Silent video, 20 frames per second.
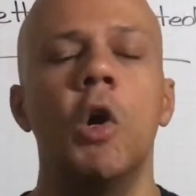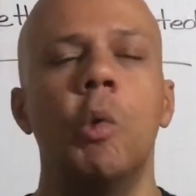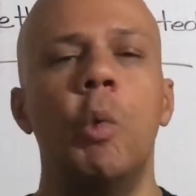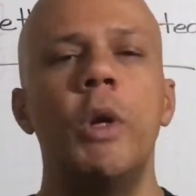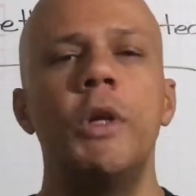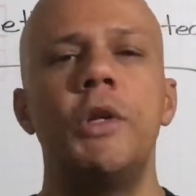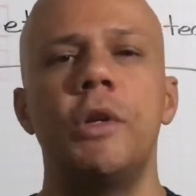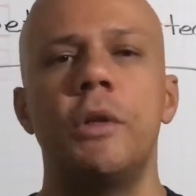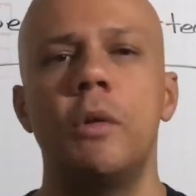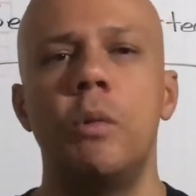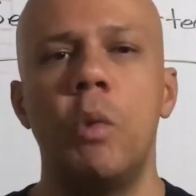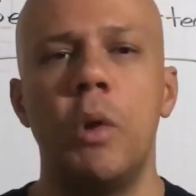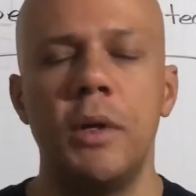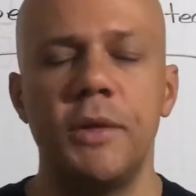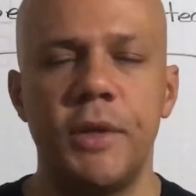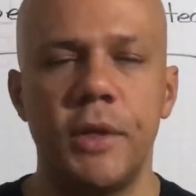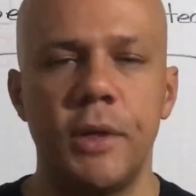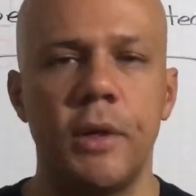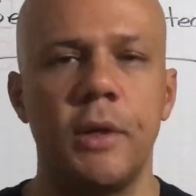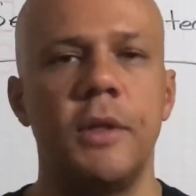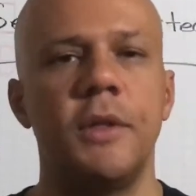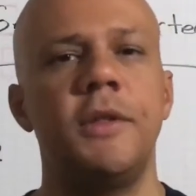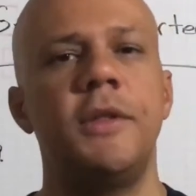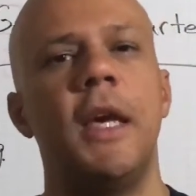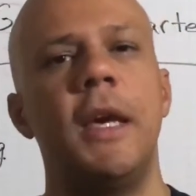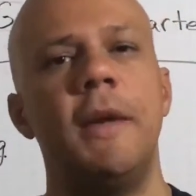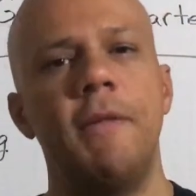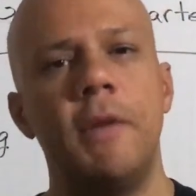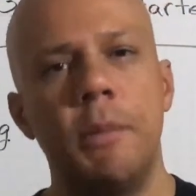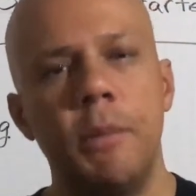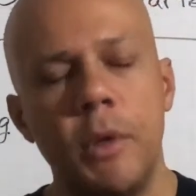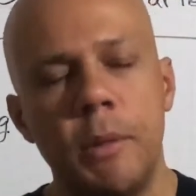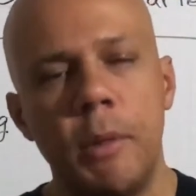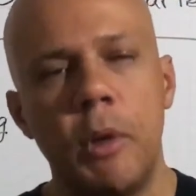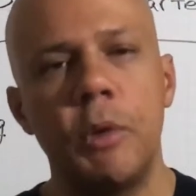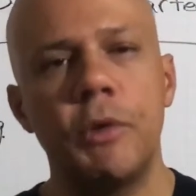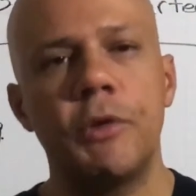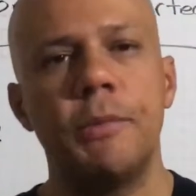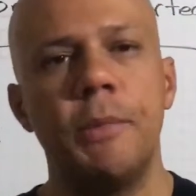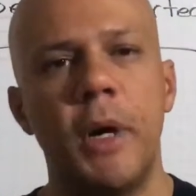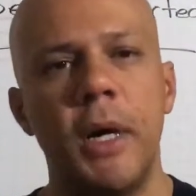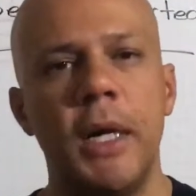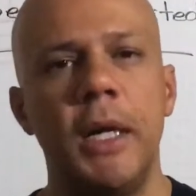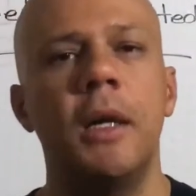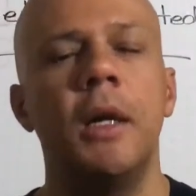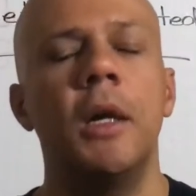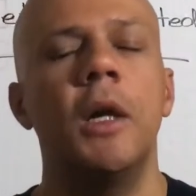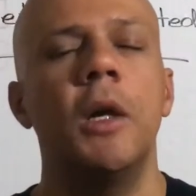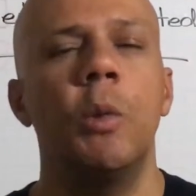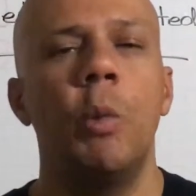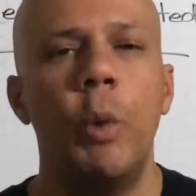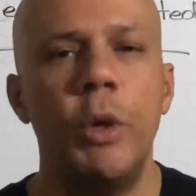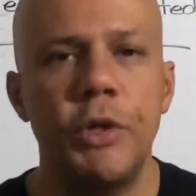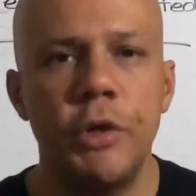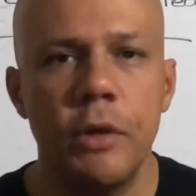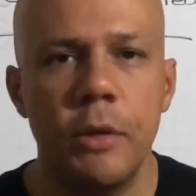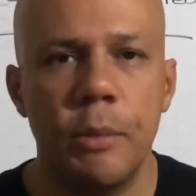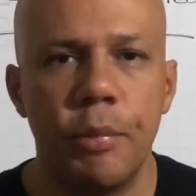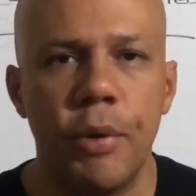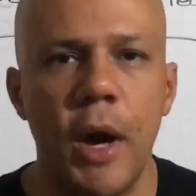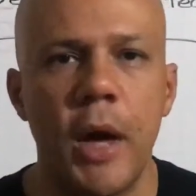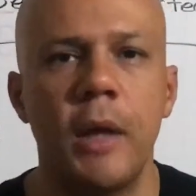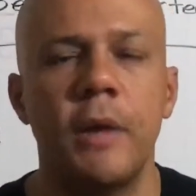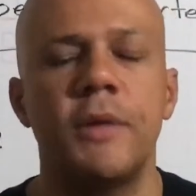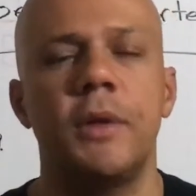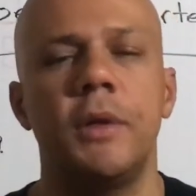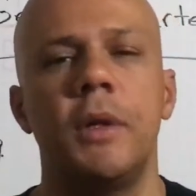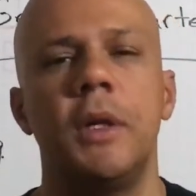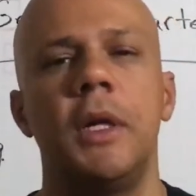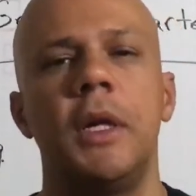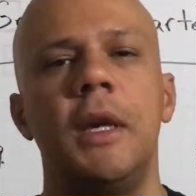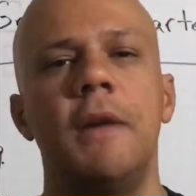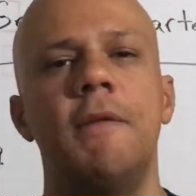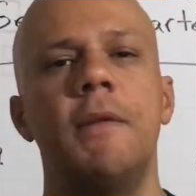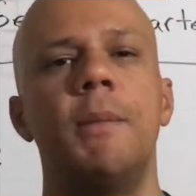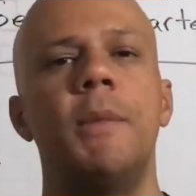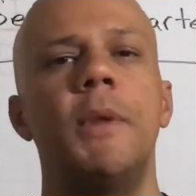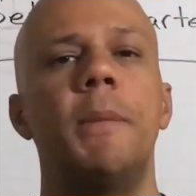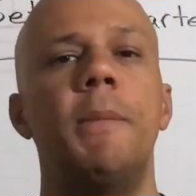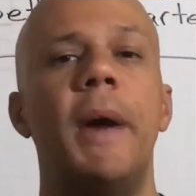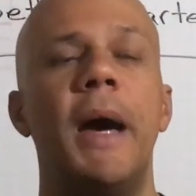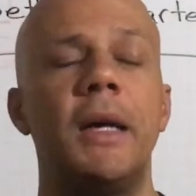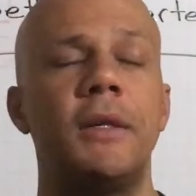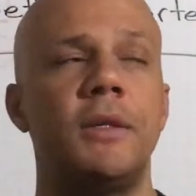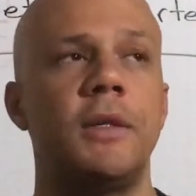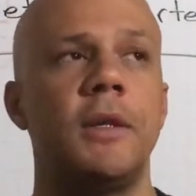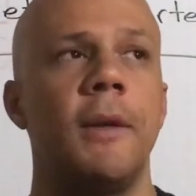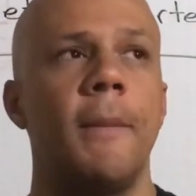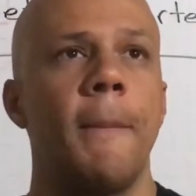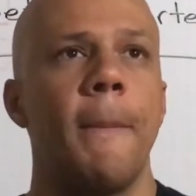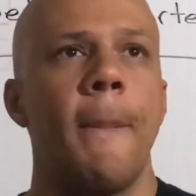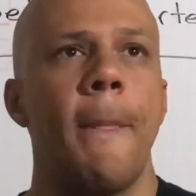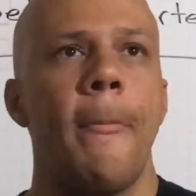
which are the ones that are going to save them the most money, which are the products that are going to give them the best